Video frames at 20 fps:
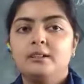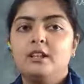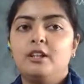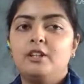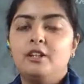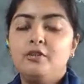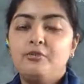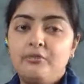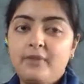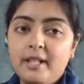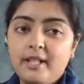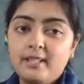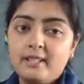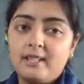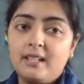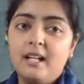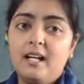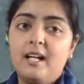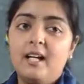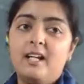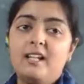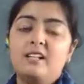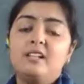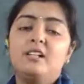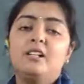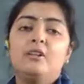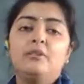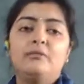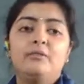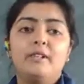The effects
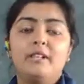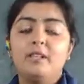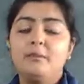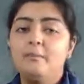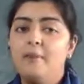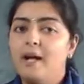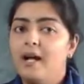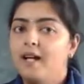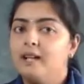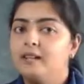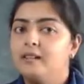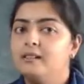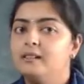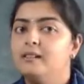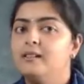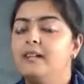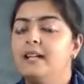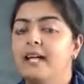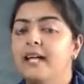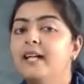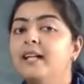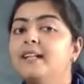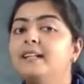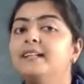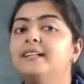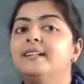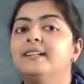are very bad, like